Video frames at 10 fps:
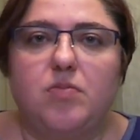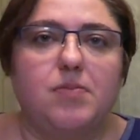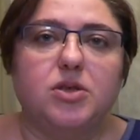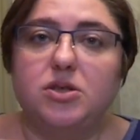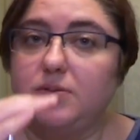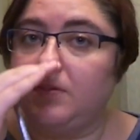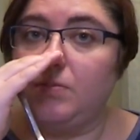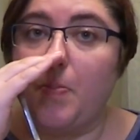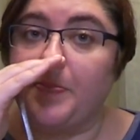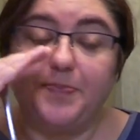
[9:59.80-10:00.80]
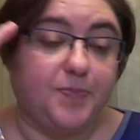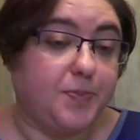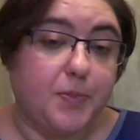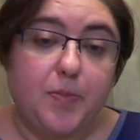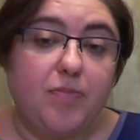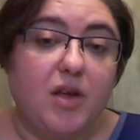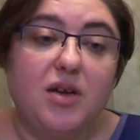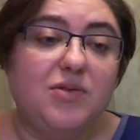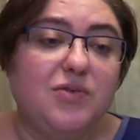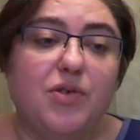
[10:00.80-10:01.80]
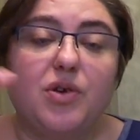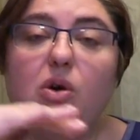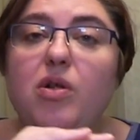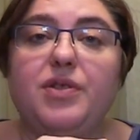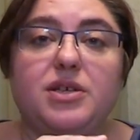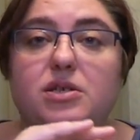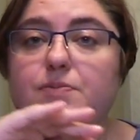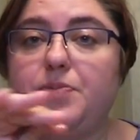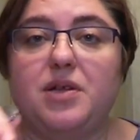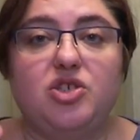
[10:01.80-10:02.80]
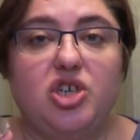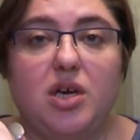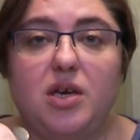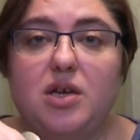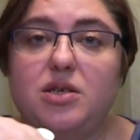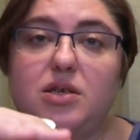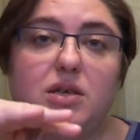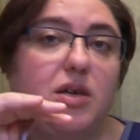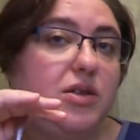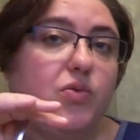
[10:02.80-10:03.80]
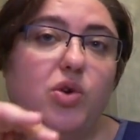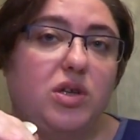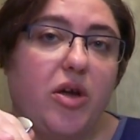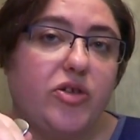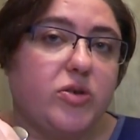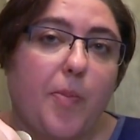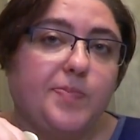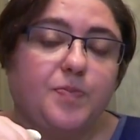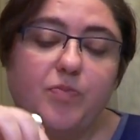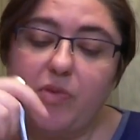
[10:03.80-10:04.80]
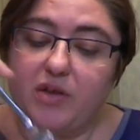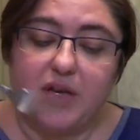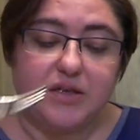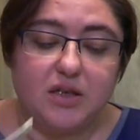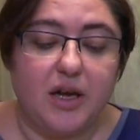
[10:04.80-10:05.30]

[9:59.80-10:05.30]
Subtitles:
Because even with all the spell checkers and what else, it doesn't